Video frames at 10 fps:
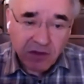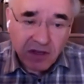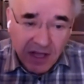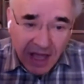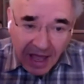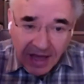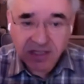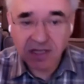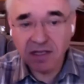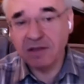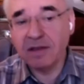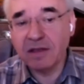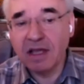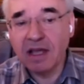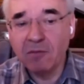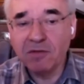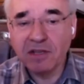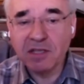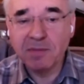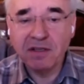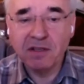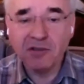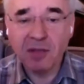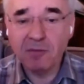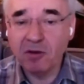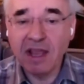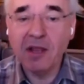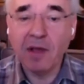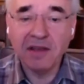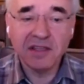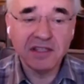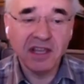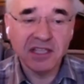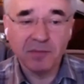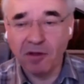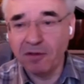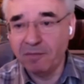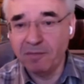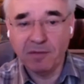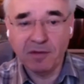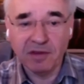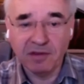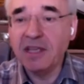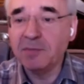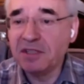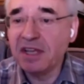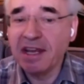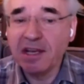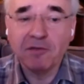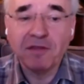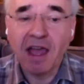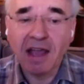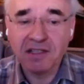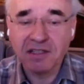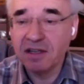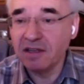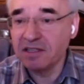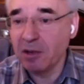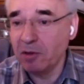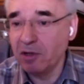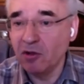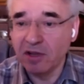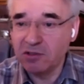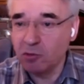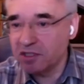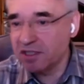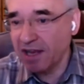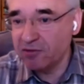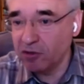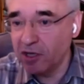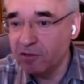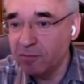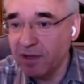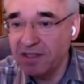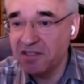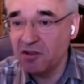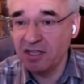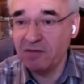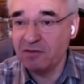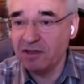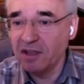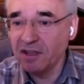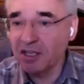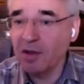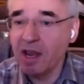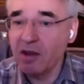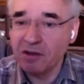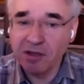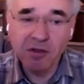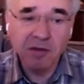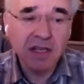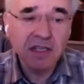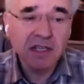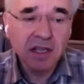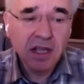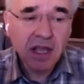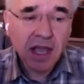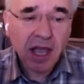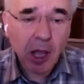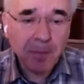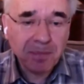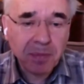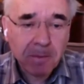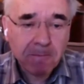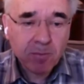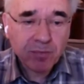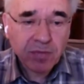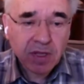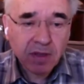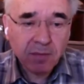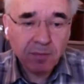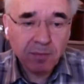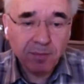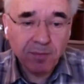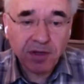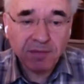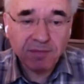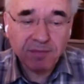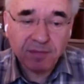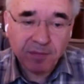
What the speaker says: given that, I would have expected the tribunal anyway to seize upon these particular facts and say, well, look, it's all scattered all over the place. It's not even a coherent unit. But